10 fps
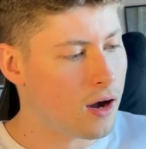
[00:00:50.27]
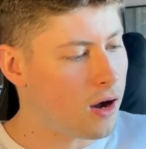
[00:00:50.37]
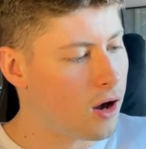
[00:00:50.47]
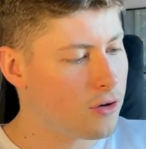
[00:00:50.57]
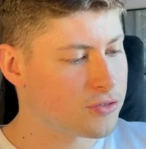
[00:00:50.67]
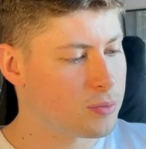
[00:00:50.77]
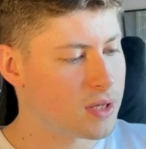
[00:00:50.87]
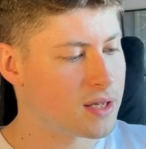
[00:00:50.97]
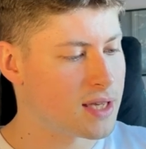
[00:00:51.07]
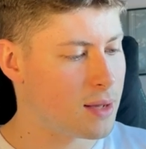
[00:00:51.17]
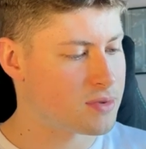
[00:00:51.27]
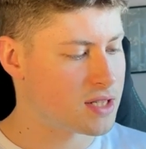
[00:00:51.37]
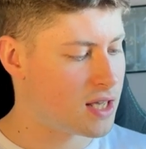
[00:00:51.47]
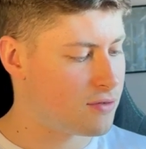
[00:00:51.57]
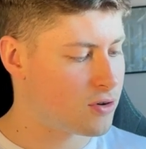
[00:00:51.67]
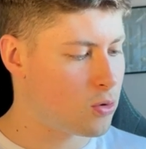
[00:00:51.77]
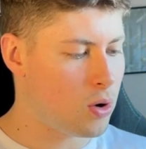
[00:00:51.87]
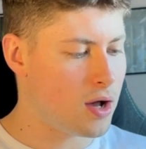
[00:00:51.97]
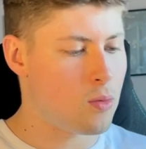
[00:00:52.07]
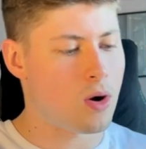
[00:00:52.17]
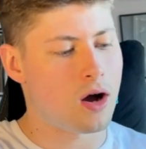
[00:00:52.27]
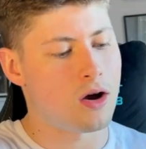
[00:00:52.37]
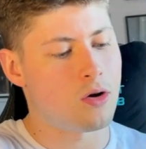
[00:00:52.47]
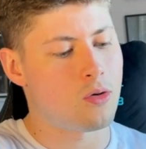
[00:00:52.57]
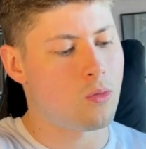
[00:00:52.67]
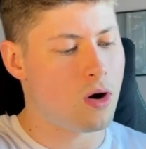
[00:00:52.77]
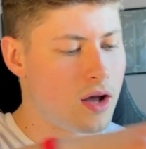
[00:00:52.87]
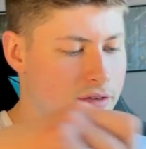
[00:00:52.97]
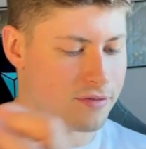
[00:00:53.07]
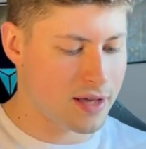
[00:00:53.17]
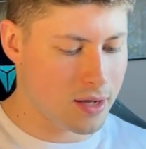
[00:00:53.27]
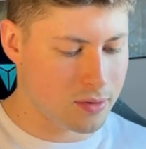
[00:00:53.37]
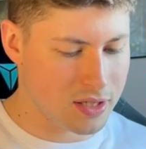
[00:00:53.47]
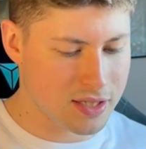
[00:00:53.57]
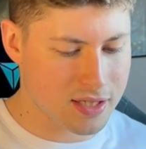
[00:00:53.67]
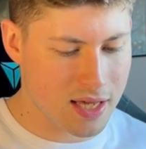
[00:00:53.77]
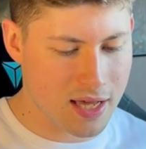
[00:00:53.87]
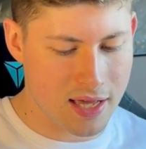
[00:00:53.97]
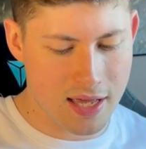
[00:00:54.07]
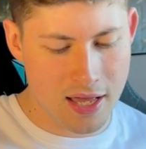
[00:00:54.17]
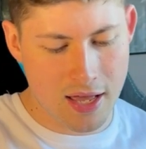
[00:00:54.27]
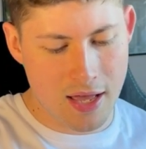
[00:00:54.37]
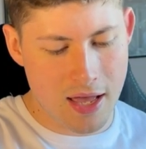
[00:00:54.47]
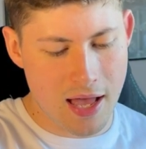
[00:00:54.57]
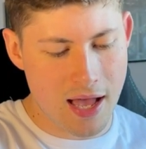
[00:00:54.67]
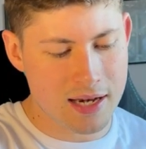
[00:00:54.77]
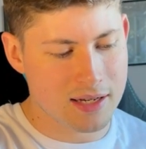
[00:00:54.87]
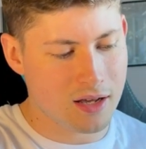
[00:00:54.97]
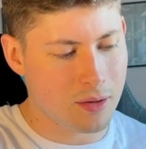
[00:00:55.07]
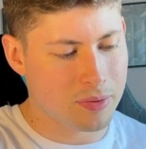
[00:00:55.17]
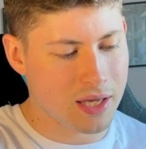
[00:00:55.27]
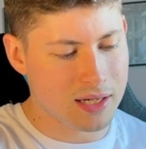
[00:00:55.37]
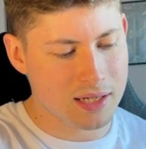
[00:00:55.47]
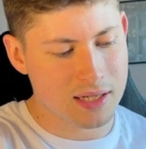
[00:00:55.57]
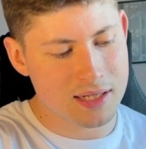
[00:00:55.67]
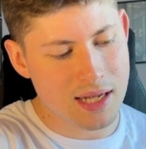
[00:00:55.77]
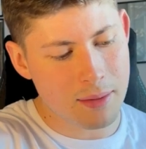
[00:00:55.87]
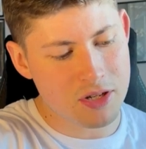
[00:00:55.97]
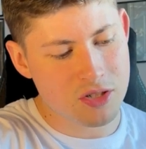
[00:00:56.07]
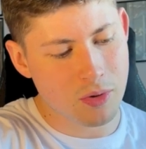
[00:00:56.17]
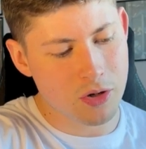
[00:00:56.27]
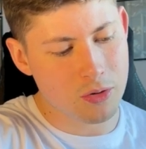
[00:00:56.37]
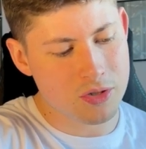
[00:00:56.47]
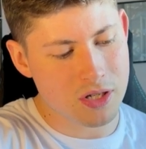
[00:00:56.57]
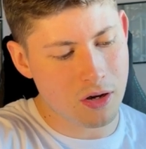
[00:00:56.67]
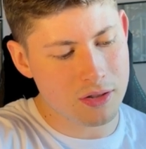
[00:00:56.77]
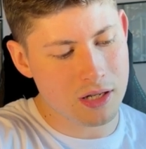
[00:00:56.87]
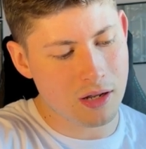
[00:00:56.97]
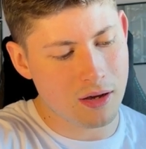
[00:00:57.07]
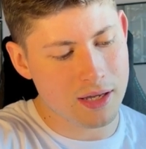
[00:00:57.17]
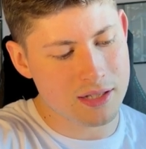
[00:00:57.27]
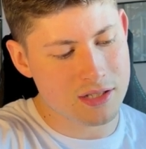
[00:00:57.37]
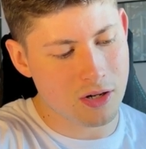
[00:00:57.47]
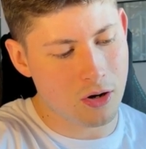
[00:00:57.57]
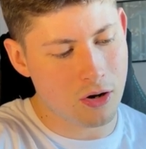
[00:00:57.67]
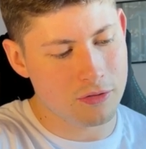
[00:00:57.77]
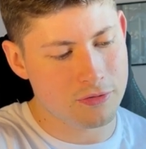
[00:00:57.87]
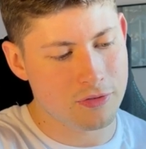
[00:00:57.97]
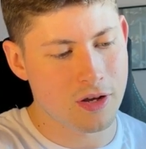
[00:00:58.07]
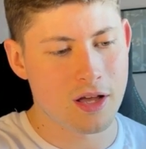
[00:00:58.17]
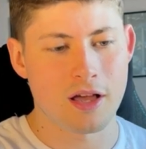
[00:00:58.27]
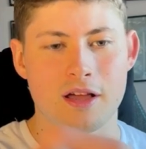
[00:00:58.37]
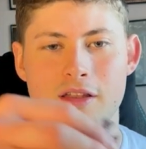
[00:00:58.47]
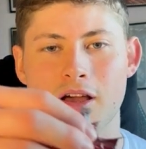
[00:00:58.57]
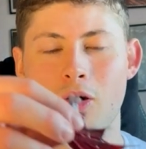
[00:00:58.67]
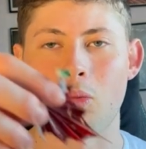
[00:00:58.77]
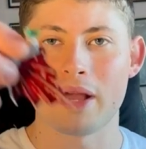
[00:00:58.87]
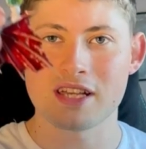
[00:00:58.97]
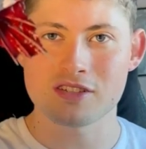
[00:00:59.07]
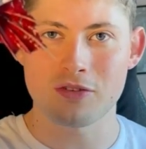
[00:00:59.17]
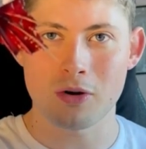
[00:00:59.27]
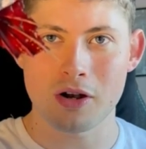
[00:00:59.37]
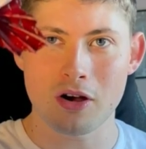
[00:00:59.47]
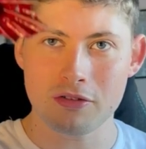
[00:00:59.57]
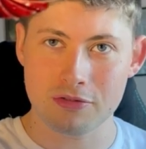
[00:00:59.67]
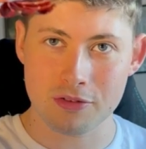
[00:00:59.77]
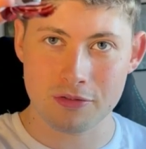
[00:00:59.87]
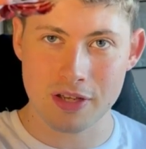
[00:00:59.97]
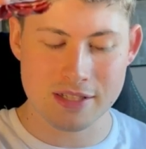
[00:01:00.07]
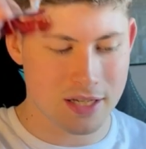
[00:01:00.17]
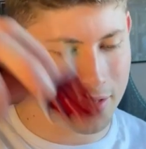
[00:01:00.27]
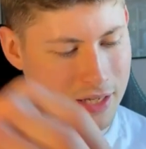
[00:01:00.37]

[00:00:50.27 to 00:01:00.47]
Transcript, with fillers: after being kept in here for quite a while, what I found is that ended up getting damaged models on the lines of like wings falling off, things like